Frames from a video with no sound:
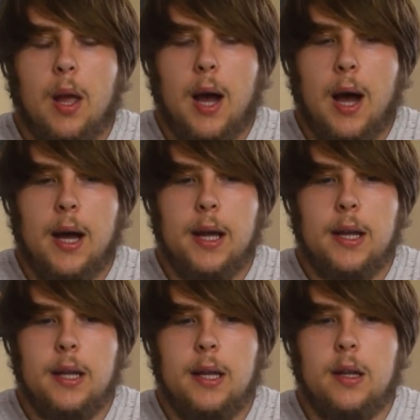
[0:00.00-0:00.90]

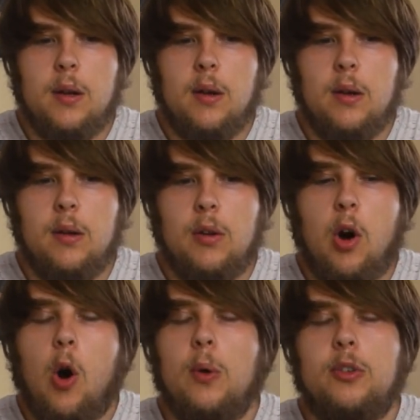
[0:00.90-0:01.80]
I
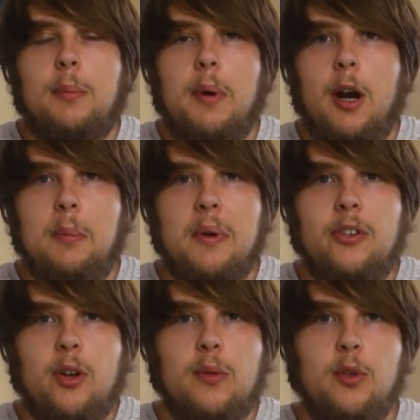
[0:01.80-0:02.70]
always compared
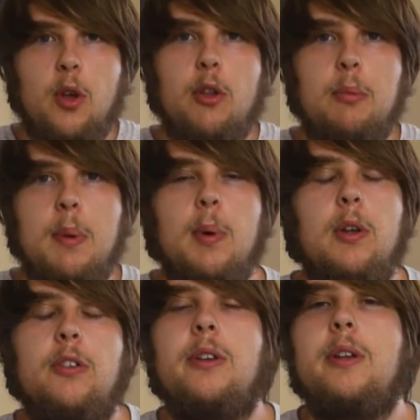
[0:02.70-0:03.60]
myself to other people
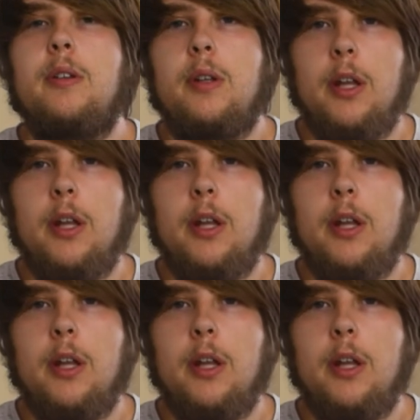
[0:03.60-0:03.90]
I've seen on